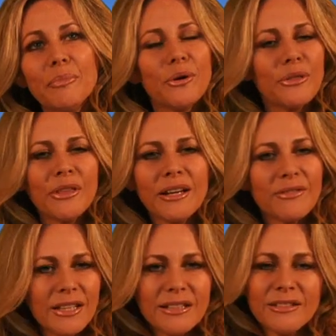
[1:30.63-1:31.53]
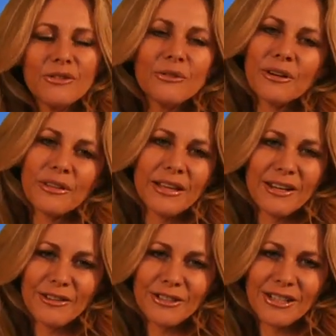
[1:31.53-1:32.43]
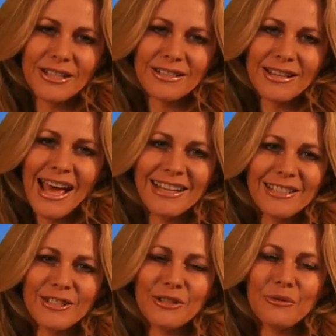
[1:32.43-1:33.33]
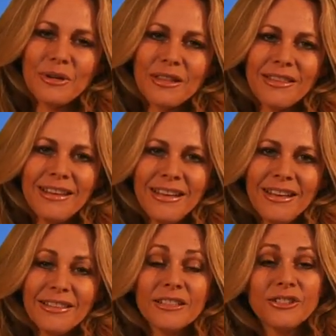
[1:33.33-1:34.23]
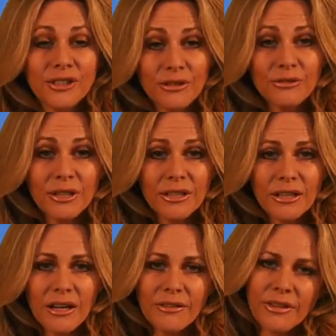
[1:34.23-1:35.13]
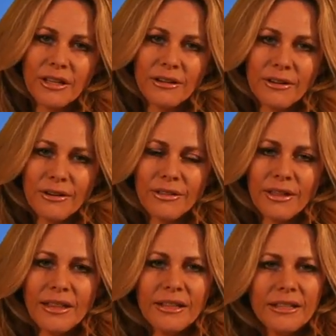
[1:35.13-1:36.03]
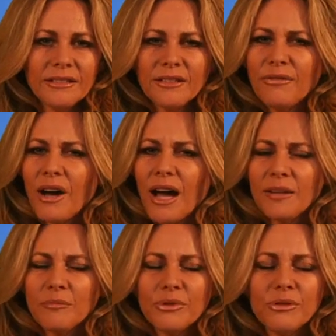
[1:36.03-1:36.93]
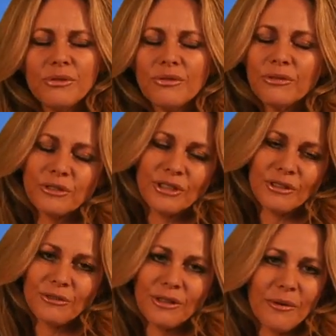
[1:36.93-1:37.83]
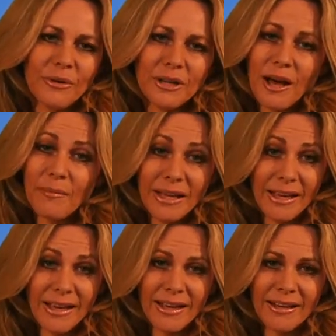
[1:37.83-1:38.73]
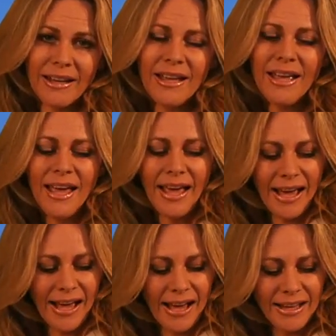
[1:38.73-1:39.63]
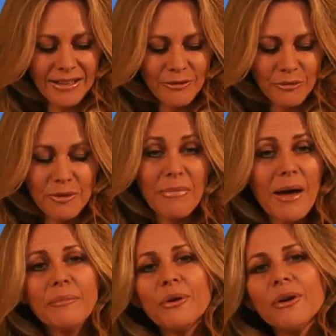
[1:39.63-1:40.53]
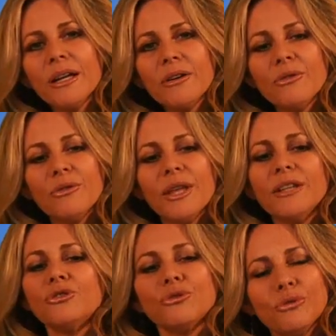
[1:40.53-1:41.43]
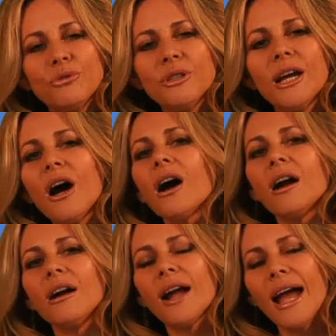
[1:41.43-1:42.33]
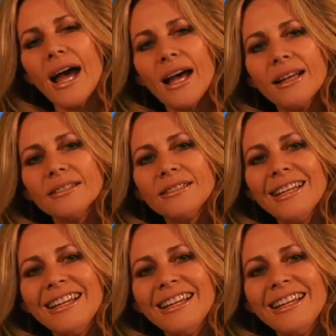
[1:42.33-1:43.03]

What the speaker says: birthing of these new earth energies had to do with the children of the earth and these divine, beautiful children that were coming in and remembering who they truly are as